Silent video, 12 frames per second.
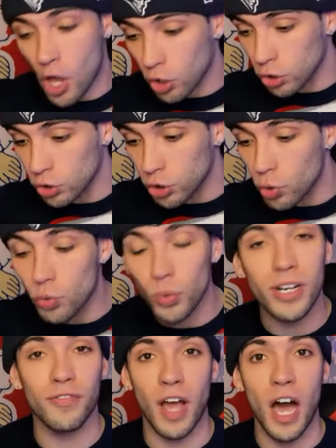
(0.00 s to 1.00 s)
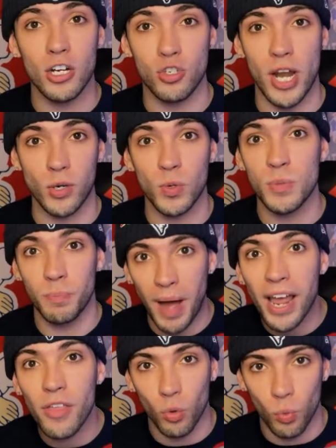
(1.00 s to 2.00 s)
lucrative contract, which,
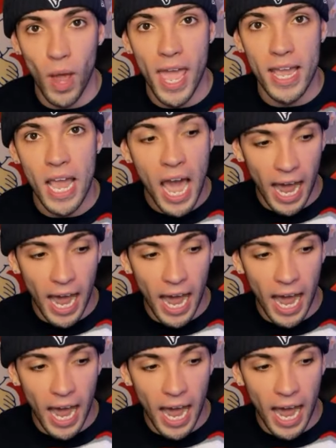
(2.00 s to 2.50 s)
by the way,